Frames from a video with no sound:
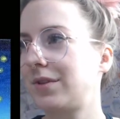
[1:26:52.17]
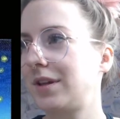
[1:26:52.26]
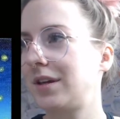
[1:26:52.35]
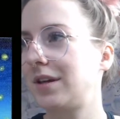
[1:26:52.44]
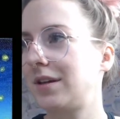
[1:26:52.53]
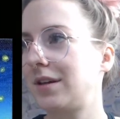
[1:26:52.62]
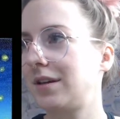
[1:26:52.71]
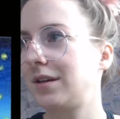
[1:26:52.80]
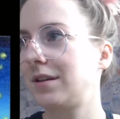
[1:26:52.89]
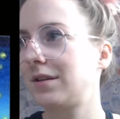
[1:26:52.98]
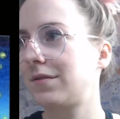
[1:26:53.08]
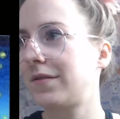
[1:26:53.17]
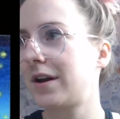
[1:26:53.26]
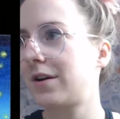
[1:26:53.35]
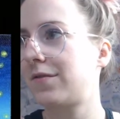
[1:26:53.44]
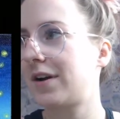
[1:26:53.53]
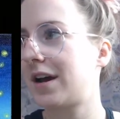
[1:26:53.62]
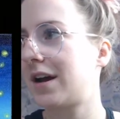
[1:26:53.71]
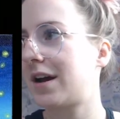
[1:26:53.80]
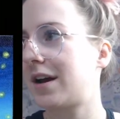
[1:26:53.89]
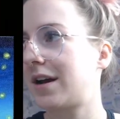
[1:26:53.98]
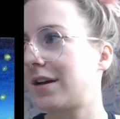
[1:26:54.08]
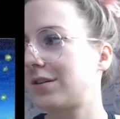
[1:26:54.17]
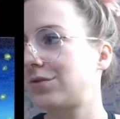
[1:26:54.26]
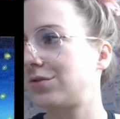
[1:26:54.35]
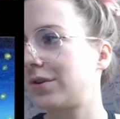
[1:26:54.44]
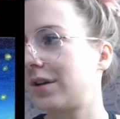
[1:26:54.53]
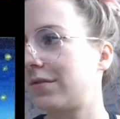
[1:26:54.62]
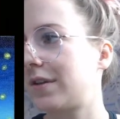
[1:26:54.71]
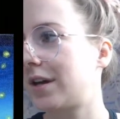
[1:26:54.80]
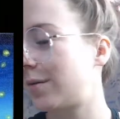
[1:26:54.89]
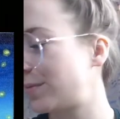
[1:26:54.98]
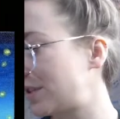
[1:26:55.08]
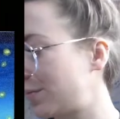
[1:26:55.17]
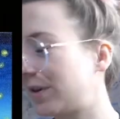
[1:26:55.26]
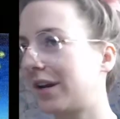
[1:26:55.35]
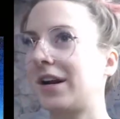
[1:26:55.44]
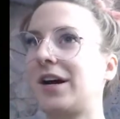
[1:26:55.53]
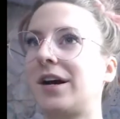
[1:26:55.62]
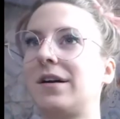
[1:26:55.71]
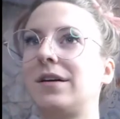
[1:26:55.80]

these fireflies to give them some glitter.